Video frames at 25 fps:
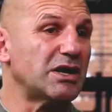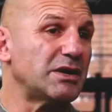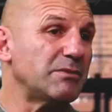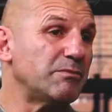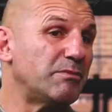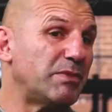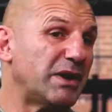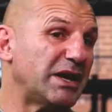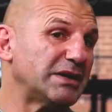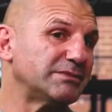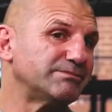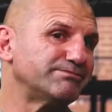
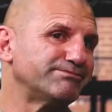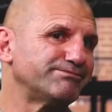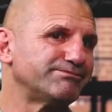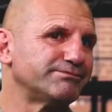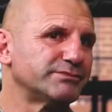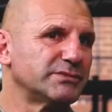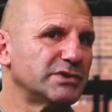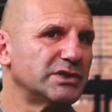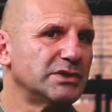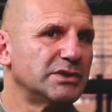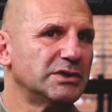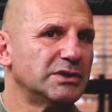but
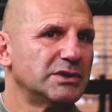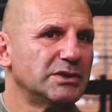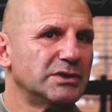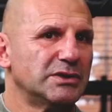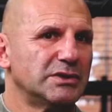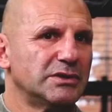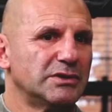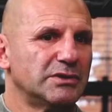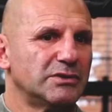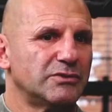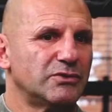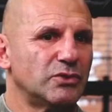
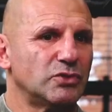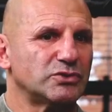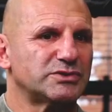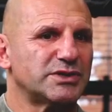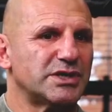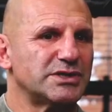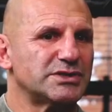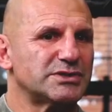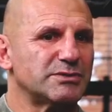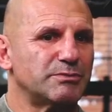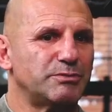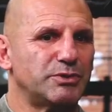for all
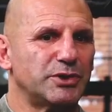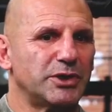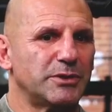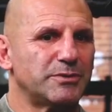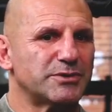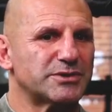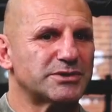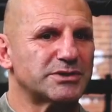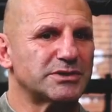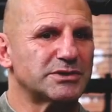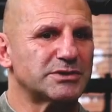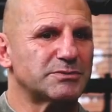intents and purposes,